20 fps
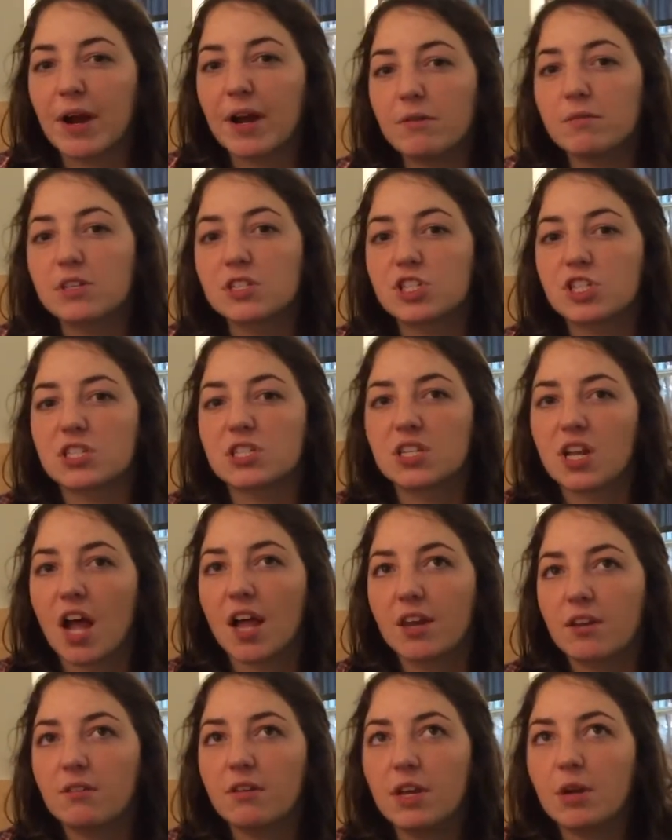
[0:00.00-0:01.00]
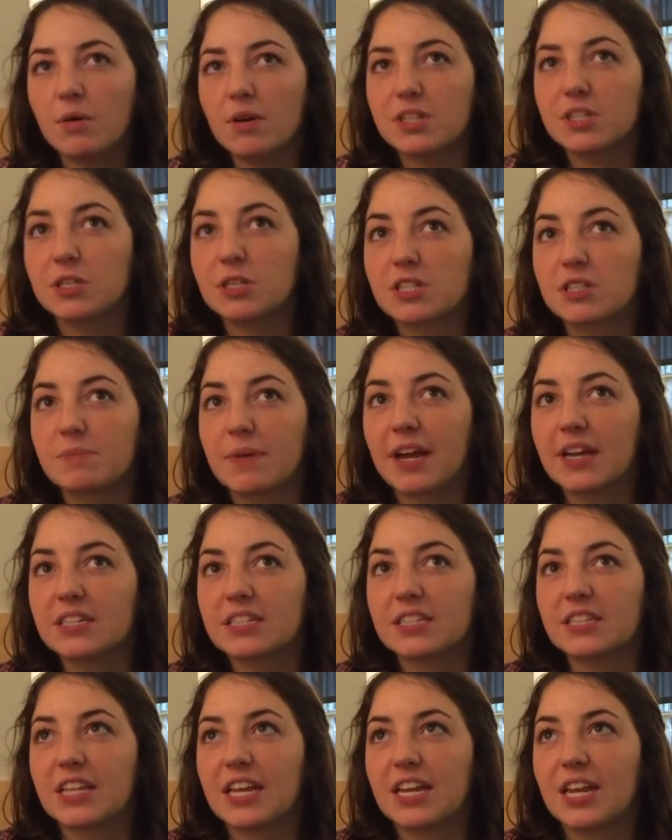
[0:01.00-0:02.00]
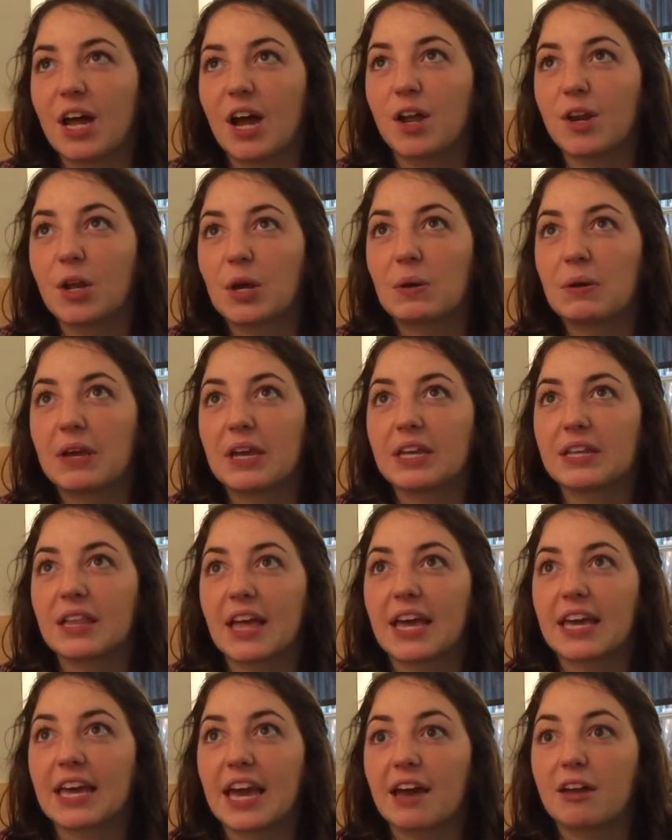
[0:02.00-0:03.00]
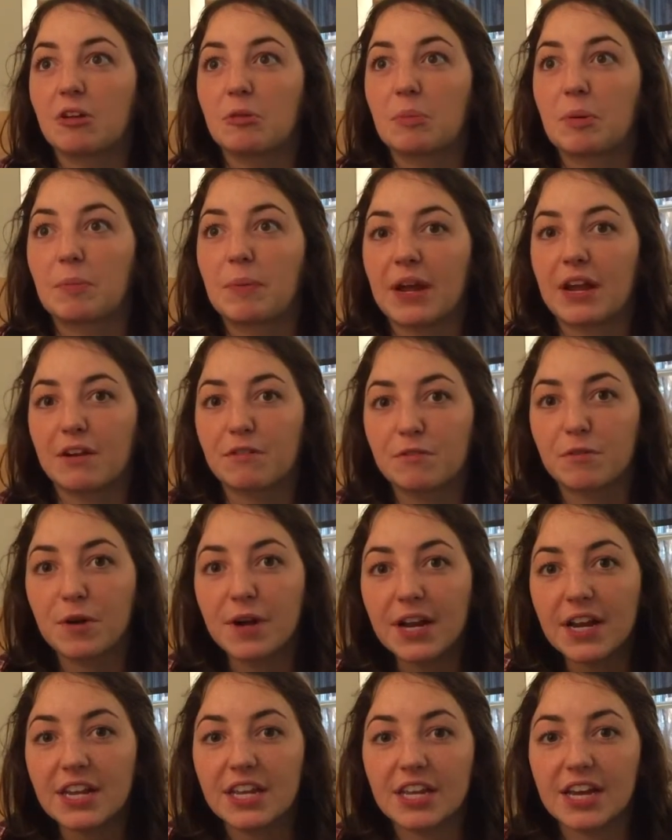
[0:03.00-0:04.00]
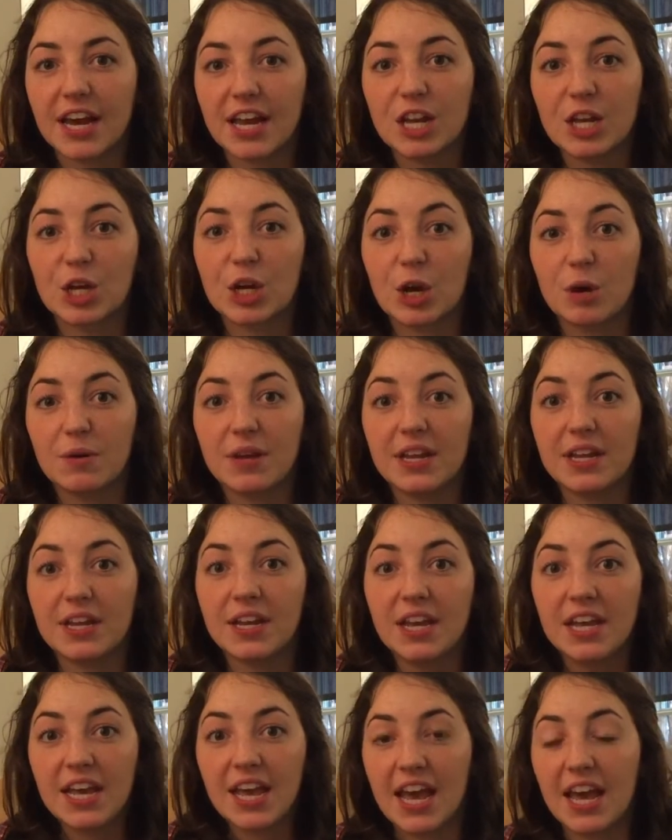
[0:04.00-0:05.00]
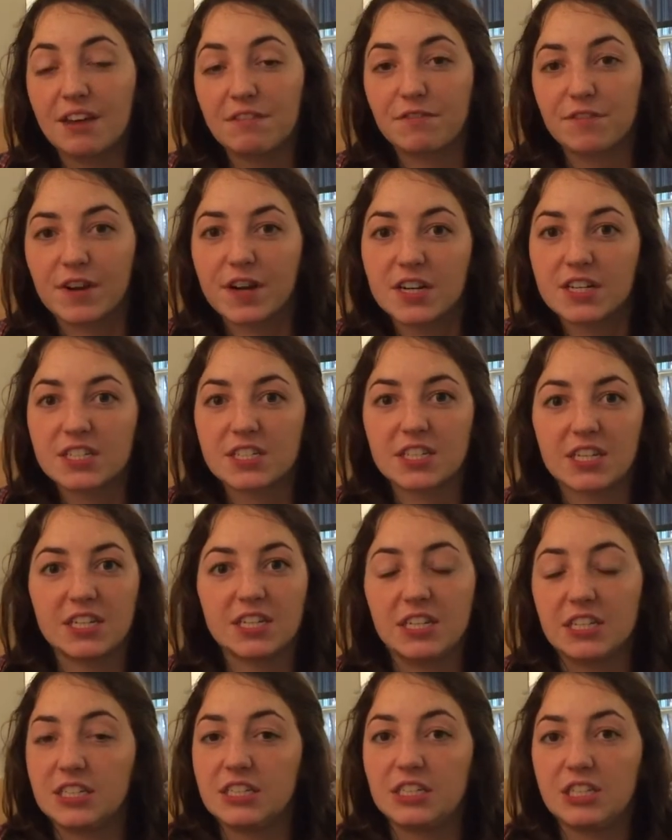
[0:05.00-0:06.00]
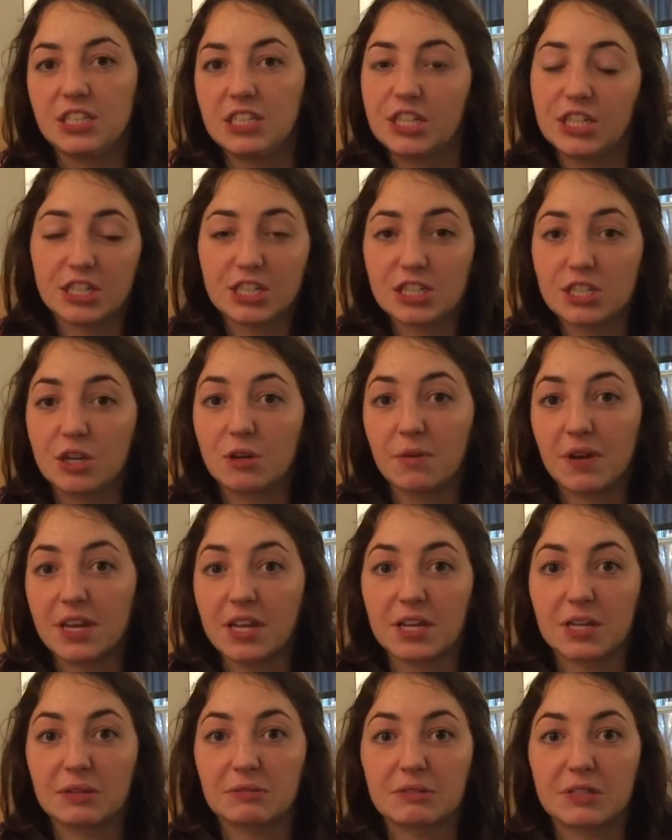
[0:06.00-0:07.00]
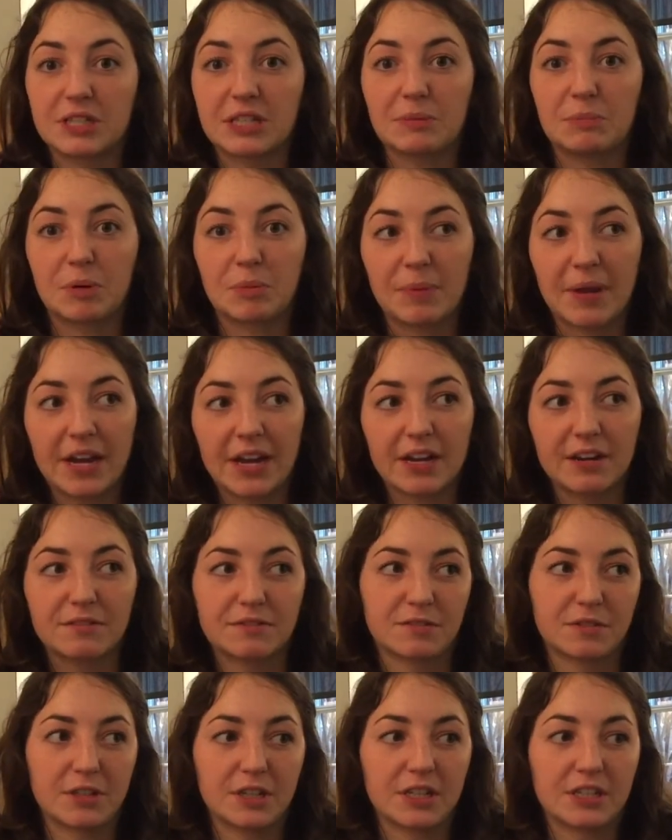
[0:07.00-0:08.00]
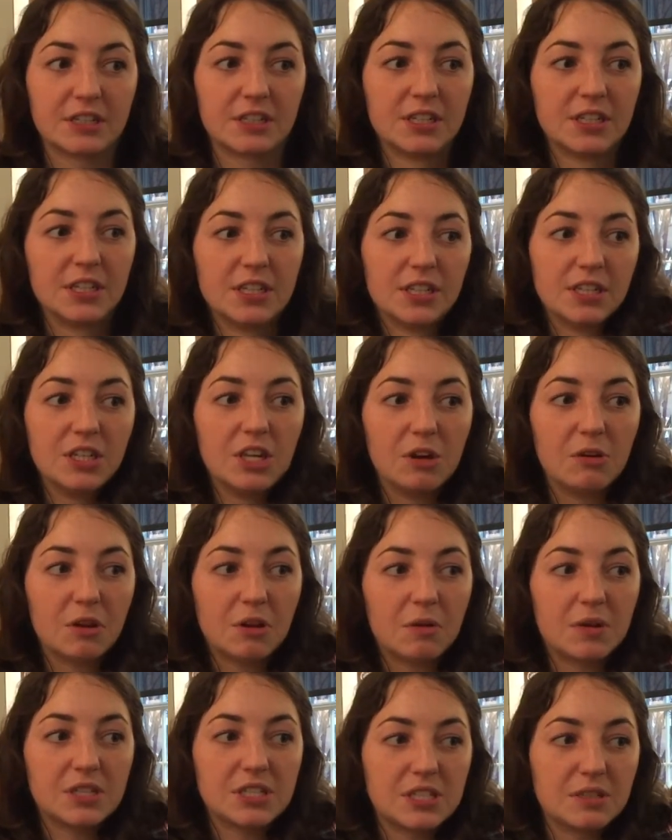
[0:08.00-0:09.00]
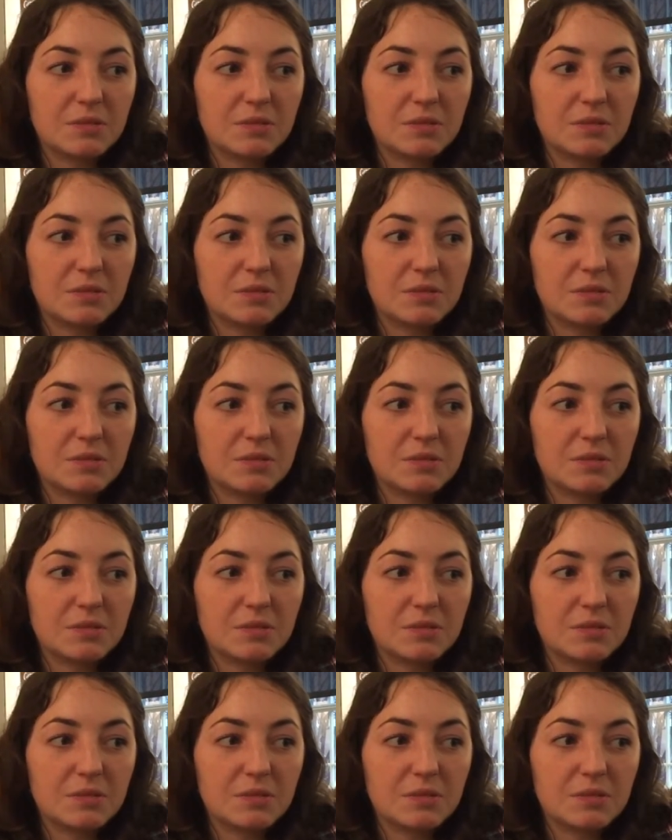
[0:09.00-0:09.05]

part was just not knowing what to expect and then not knowing like how to prepare for it. You kind of go in head first and there's no way to really prepare for knowing what